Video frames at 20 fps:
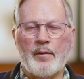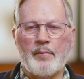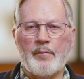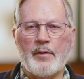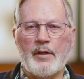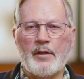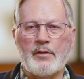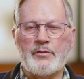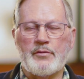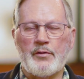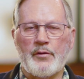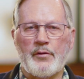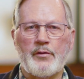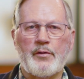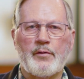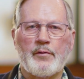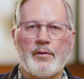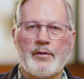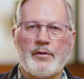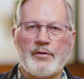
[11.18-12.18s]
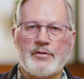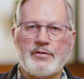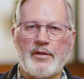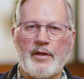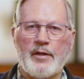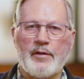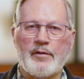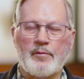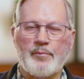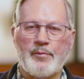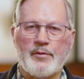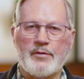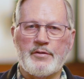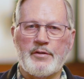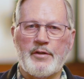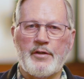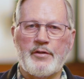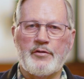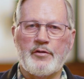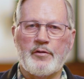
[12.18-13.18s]
and make sure you understand the
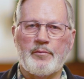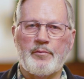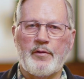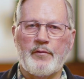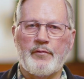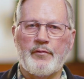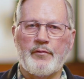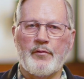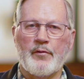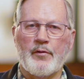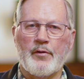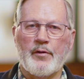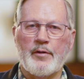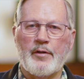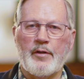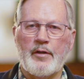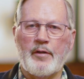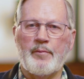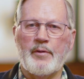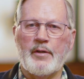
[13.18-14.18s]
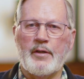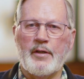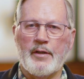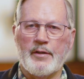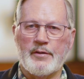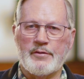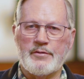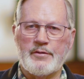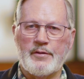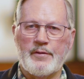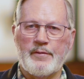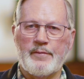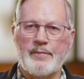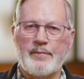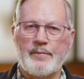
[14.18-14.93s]
procedure before he begins.